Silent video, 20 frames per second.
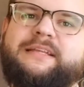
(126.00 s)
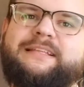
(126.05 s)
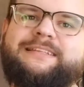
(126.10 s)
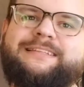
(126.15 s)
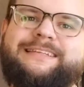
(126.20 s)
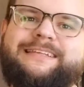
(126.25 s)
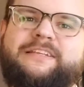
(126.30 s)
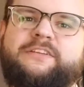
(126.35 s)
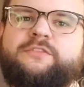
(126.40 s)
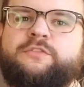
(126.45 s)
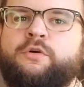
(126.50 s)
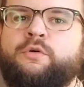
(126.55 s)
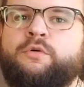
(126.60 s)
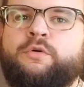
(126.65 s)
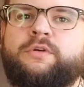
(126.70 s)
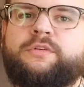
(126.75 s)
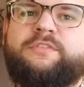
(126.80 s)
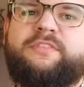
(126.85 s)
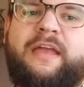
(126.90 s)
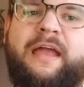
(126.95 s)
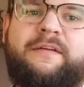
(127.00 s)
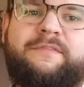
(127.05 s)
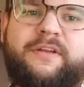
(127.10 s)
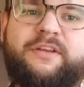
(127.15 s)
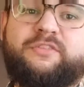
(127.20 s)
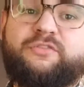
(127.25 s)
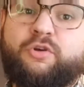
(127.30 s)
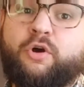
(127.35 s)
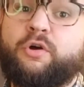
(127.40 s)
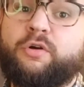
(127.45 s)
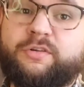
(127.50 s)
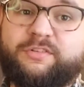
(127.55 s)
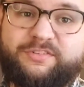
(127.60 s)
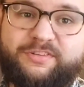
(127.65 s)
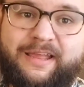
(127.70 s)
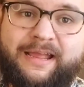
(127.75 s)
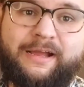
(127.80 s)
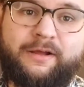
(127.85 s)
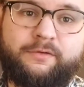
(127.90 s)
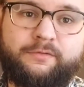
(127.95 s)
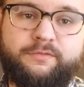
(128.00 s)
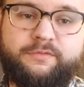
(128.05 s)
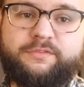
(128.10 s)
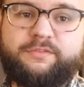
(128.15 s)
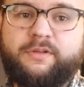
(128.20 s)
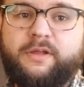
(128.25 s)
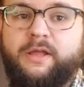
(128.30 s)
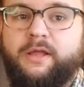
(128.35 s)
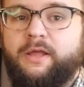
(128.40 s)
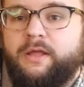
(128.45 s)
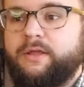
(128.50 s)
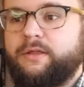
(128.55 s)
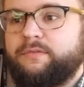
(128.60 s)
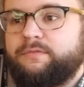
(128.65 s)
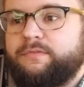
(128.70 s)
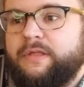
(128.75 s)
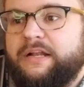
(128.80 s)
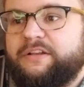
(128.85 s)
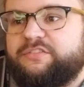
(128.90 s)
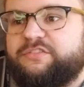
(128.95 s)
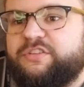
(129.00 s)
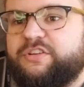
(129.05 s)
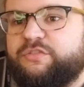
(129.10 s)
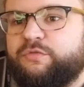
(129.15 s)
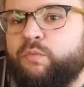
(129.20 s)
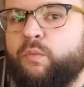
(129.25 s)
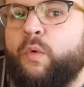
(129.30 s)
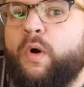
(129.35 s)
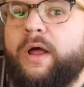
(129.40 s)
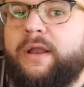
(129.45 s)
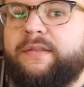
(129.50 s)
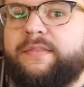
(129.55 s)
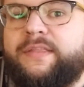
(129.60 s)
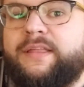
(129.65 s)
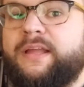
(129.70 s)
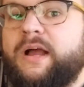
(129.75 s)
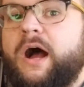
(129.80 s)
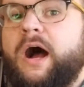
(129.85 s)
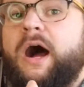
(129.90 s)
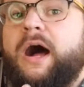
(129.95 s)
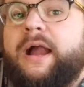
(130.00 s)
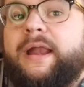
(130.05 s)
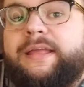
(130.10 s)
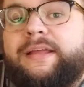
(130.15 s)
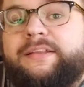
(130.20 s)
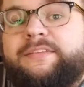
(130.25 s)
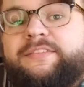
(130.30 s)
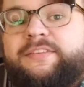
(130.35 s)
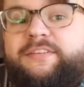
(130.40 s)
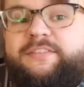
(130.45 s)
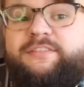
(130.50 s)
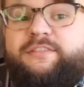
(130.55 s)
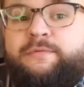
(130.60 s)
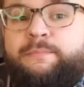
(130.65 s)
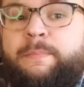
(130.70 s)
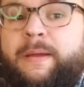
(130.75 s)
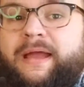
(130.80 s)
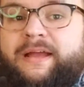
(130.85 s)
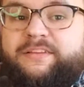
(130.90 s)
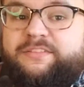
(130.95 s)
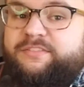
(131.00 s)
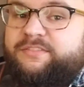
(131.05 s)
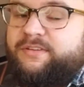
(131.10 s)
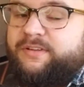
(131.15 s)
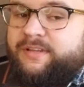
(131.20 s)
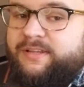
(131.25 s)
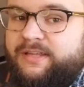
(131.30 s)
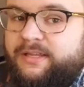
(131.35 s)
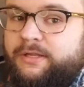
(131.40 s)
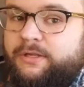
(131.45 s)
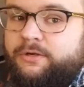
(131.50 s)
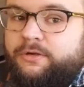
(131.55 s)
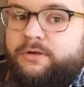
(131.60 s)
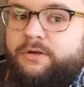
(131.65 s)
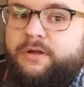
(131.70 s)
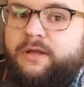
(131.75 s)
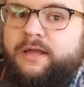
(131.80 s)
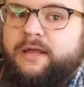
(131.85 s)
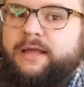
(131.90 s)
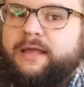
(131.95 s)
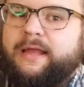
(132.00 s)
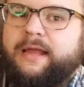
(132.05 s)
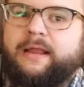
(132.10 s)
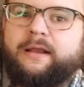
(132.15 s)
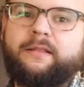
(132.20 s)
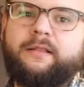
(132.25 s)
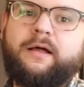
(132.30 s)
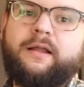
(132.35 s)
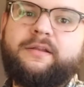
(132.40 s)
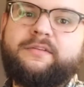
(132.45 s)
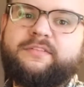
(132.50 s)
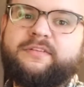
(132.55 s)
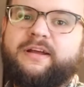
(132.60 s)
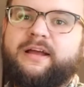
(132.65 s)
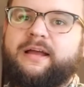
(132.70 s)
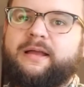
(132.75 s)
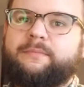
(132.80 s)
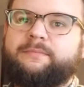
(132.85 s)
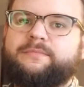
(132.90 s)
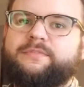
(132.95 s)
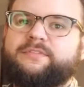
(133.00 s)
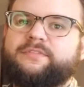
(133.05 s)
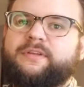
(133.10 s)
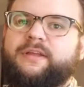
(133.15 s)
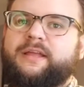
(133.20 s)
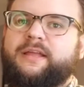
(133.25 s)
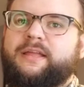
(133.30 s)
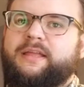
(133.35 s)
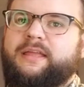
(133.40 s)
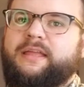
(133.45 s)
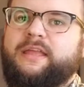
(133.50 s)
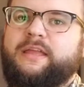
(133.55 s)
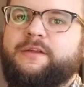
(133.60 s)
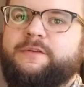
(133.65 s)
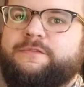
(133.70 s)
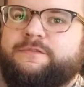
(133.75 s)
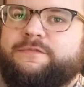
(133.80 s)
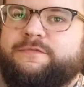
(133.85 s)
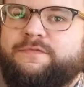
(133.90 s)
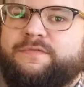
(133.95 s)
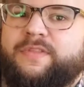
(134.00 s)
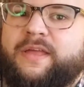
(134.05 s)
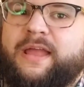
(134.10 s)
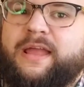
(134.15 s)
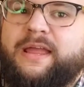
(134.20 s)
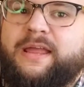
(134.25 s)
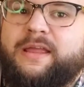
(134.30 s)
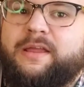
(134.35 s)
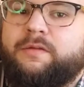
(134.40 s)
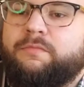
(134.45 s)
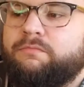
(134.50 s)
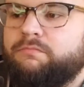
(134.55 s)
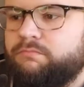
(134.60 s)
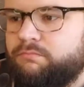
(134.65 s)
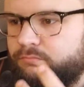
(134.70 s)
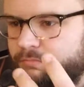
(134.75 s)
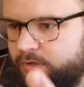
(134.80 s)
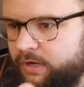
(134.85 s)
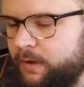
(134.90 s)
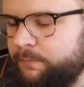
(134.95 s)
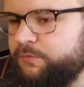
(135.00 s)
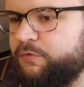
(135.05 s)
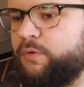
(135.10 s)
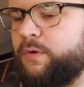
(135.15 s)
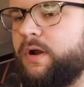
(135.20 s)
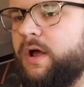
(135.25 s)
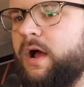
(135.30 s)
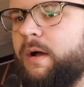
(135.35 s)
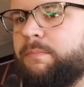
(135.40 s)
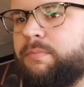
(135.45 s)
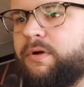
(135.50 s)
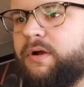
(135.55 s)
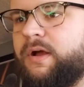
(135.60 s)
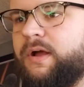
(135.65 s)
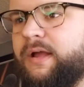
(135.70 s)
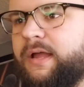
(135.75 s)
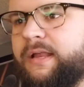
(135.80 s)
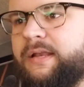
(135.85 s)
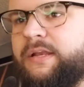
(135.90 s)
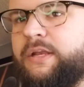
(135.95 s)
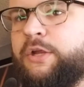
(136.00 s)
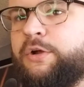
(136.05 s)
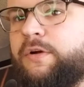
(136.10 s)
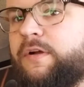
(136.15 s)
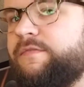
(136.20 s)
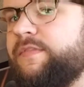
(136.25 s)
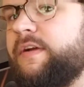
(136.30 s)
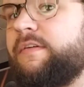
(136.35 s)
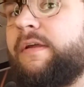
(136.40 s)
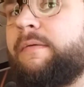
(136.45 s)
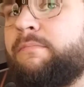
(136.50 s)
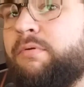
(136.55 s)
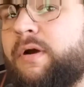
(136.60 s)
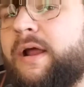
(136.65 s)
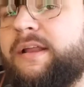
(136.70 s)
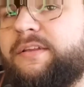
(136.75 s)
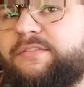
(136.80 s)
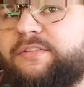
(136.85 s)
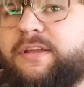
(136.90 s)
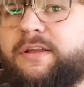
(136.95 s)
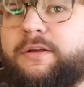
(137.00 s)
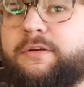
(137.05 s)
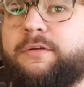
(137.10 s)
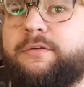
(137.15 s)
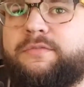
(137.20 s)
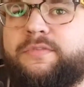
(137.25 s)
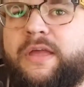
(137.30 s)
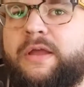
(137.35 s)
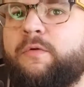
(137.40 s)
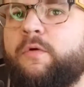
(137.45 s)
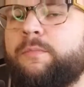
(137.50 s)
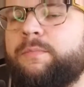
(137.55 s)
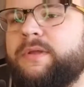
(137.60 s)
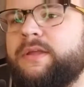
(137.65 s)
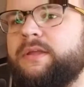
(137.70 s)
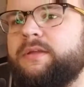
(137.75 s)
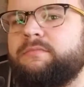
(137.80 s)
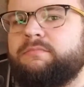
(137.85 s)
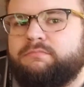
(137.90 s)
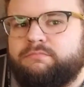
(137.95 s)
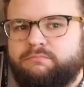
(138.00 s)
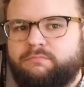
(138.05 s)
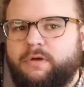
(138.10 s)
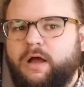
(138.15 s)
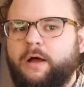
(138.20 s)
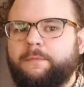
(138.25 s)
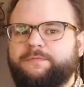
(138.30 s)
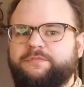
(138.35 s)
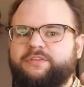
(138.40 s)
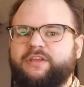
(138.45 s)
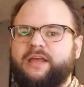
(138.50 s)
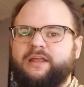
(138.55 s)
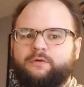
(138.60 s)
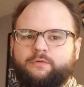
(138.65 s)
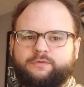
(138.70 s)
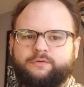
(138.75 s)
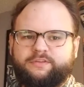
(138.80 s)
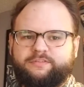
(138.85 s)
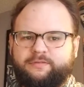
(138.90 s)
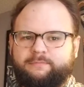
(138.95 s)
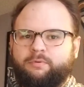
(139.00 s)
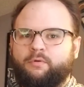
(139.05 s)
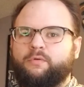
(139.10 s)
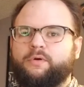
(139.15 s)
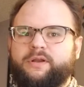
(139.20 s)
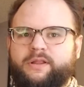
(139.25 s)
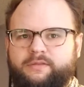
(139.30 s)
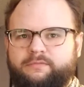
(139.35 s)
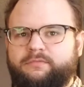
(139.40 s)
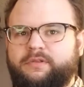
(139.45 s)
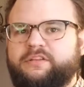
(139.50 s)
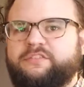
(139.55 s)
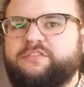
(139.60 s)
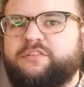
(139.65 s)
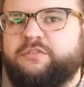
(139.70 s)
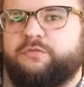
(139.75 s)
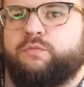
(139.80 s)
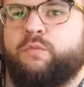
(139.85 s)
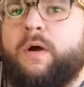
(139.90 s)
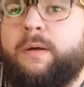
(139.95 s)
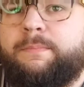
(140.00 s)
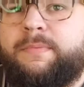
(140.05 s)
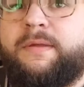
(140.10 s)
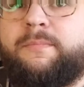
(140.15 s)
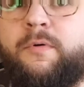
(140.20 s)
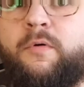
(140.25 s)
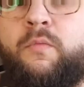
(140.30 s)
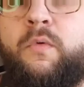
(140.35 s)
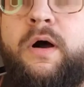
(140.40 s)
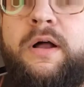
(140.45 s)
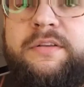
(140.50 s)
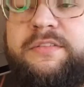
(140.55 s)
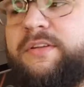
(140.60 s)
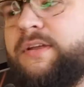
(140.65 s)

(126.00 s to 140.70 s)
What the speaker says: lean towards having dark sounds. That's just what the audience expects to hear. And a lot of times, if they come to an opera and hear a very bright singer, they will be upset or disappointed. That's just what people want to